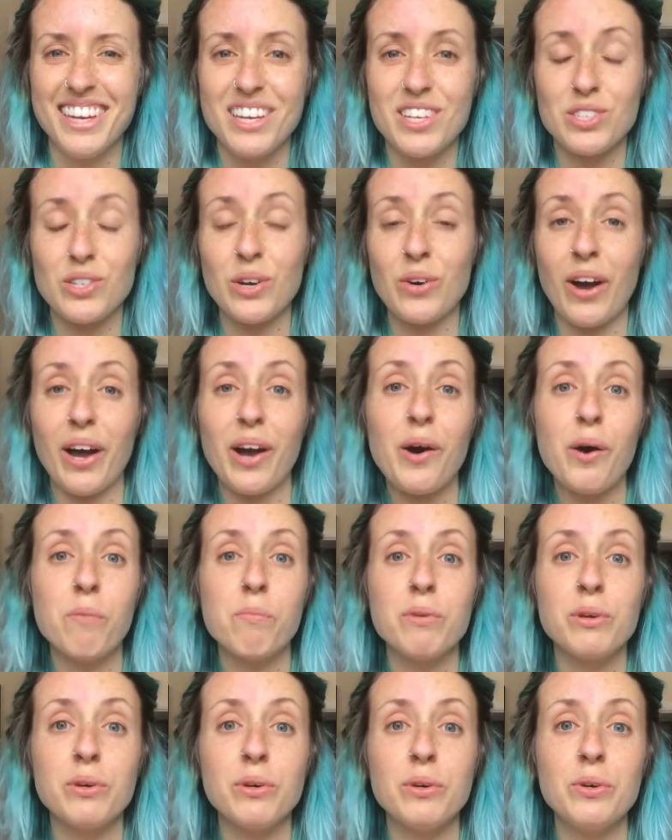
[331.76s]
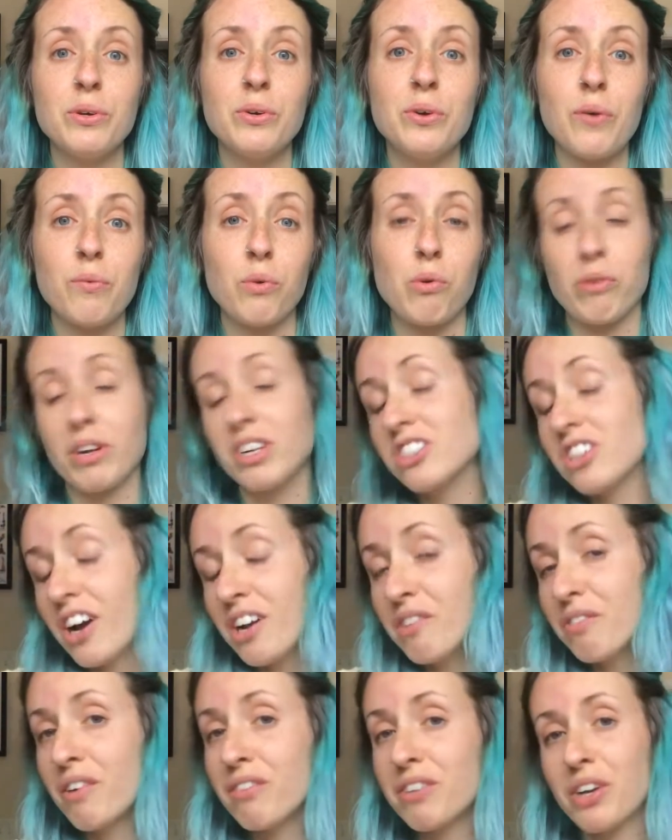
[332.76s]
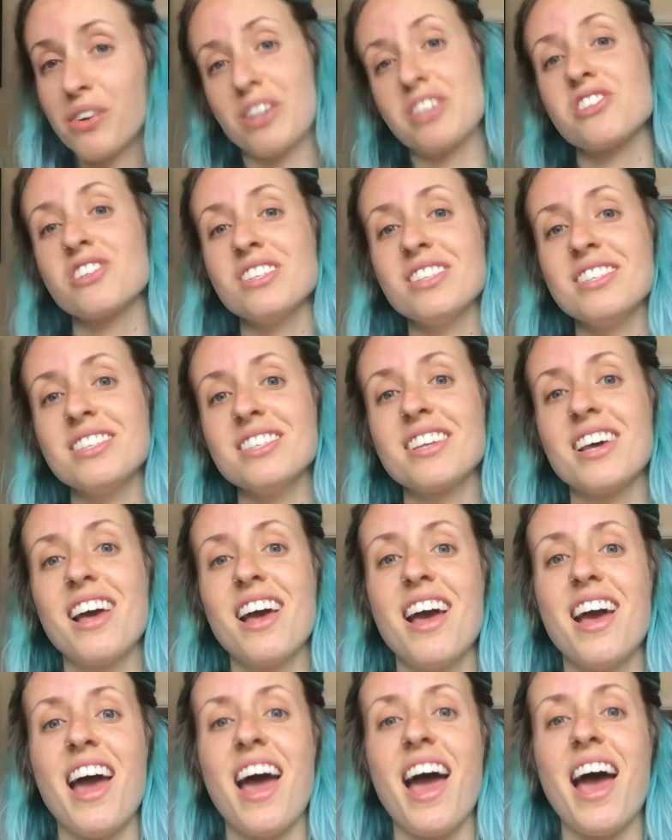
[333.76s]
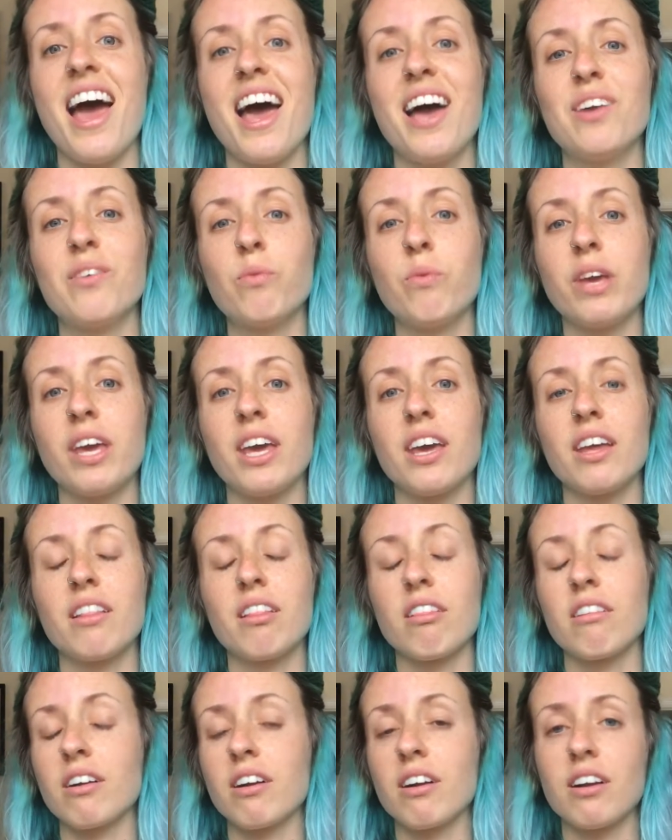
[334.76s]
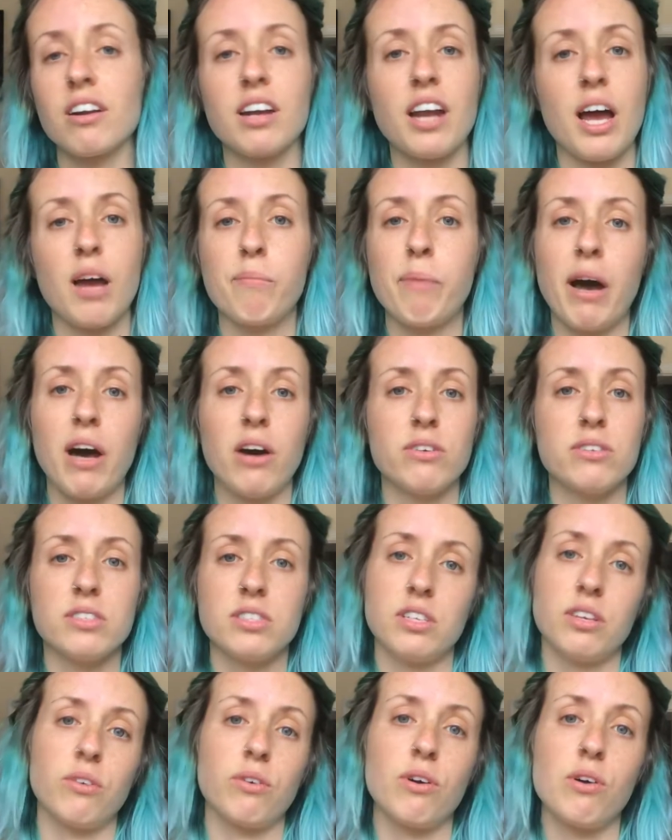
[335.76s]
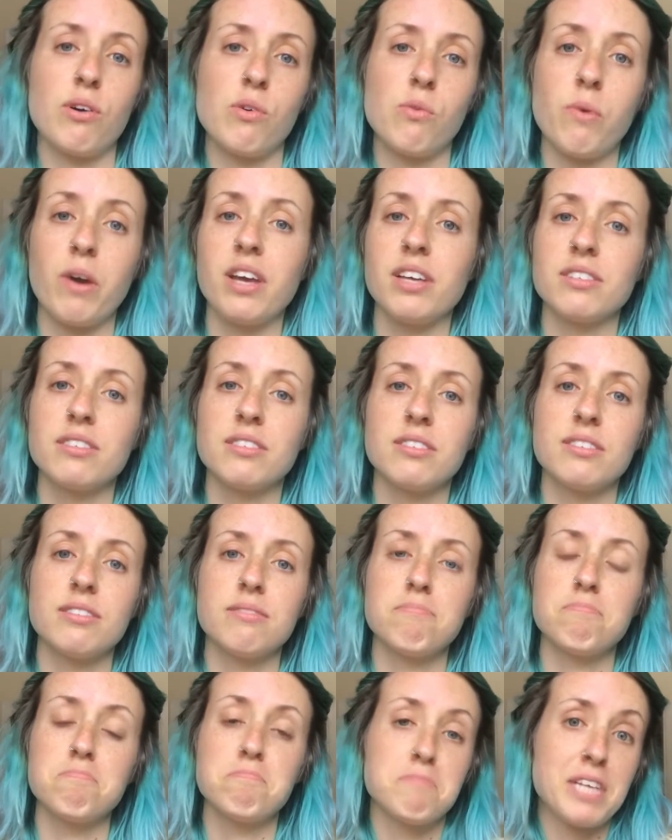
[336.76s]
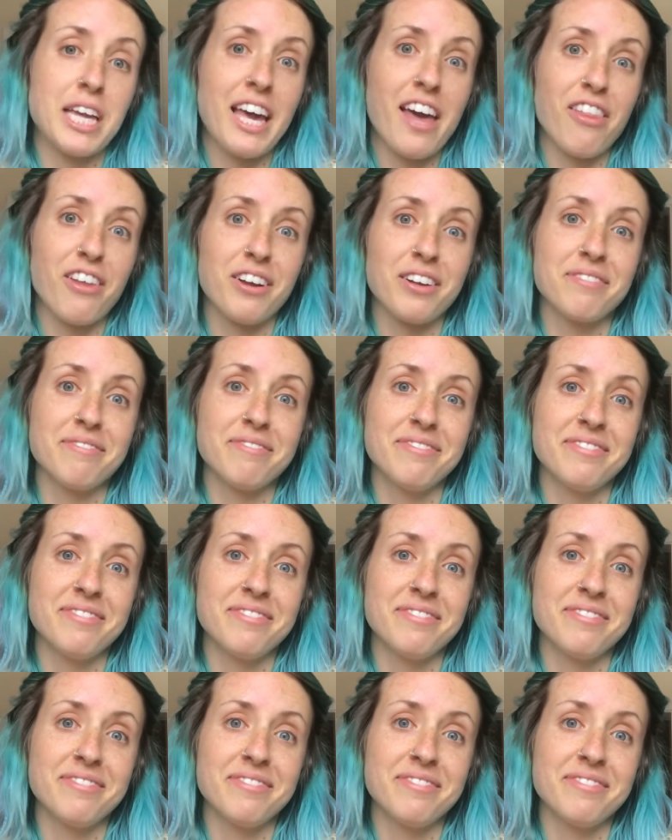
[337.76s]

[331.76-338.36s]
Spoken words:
So I hope you will reach out if you have any questions, and we can learn about zero waste together.